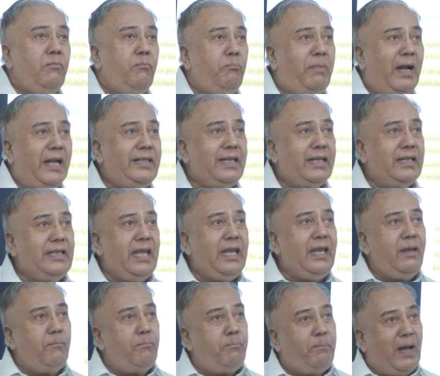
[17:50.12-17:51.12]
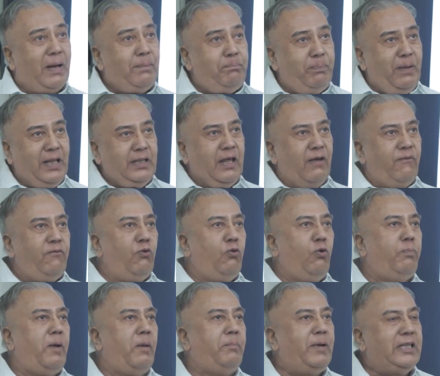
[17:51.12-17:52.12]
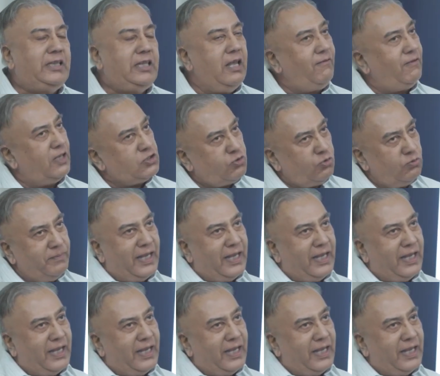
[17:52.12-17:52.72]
but the purpose of Upapatti was to